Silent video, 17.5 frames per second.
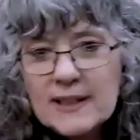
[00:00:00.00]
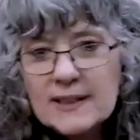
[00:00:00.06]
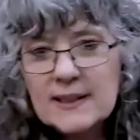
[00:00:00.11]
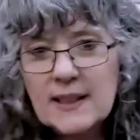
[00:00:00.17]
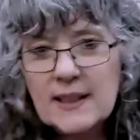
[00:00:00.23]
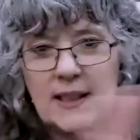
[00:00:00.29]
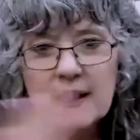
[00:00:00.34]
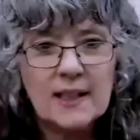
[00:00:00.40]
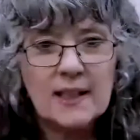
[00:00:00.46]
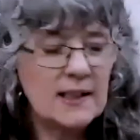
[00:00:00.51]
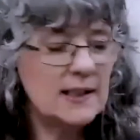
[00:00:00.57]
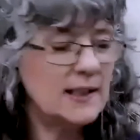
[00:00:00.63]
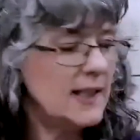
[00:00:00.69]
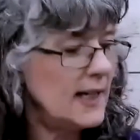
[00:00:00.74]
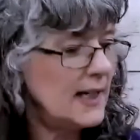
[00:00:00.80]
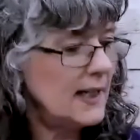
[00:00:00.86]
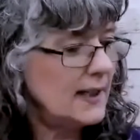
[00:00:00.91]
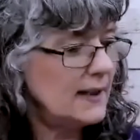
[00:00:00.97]
easy to
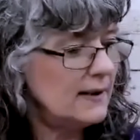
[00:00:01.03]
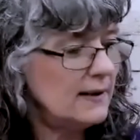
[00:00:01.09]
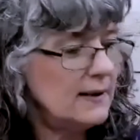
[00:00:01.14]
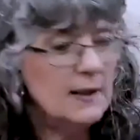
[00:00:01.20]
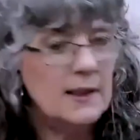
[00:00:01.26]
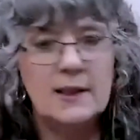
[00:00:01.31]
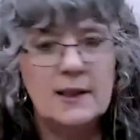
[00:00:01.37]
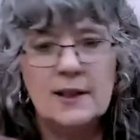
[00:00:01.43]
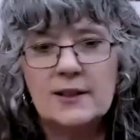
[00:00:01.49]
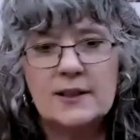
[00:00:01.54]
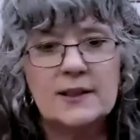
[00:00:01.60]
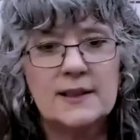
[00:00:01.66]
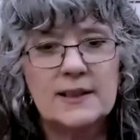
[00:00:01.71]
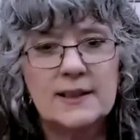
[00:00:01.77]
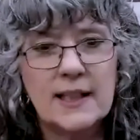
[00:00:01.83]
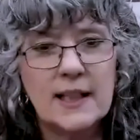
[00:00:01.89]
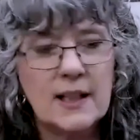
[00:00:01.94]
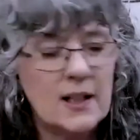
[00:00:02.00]
clean. You can
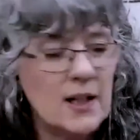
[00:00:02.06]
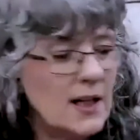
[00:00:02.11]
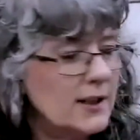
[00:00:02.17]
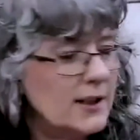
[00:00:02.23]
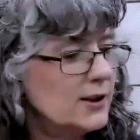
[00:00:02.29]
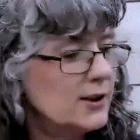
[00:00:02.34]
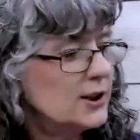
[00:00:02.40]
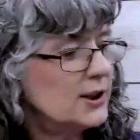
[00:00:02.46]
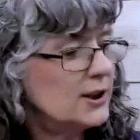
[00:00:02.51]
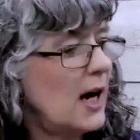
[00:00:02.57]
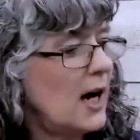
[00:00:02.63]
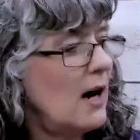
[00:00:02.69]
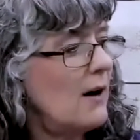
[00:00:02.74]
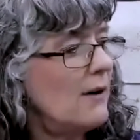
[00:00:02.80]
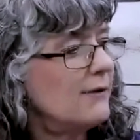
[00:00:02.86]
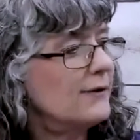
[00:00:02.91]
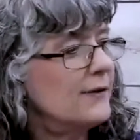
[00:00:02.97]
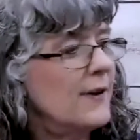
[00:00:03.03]
stick it on your
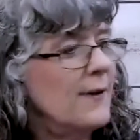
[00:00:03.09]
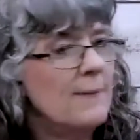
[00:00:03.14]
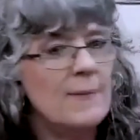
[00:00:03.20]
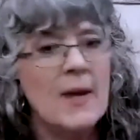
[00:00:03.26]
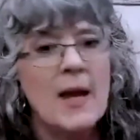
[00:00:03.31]
shelf.